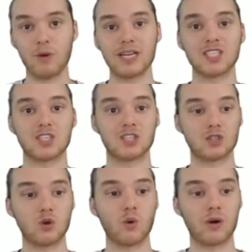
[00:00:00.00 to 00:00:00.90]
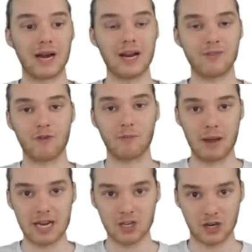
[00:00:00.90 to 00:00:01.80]
We can store
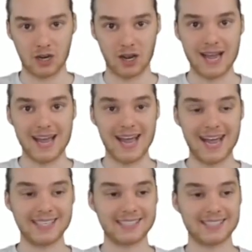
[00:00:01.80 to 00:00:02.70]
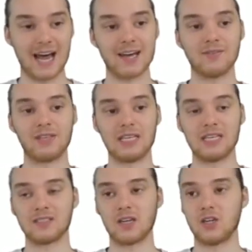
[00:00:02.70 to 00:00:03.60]
information inside of
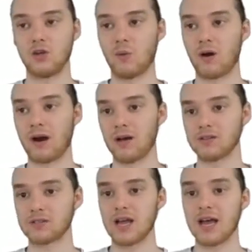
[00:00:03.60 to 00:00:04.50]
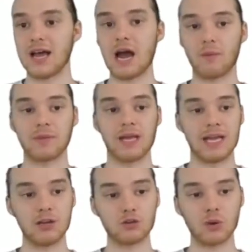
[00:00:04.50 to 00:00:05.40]
these URLs. Now,
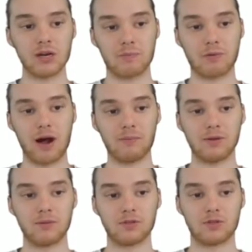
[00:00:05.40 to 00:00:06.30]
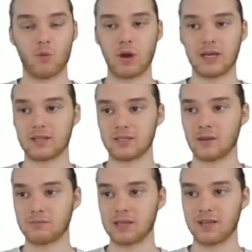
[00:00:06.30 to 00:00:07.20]
here's one of the problems with
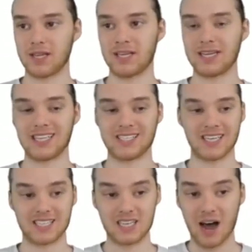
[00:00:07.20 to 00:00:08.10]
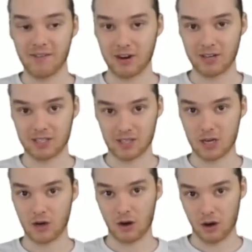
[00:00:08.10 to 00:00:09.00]
something like this is that it's not very
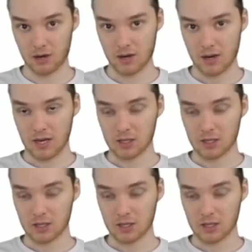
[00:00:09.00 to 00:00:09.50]
secure.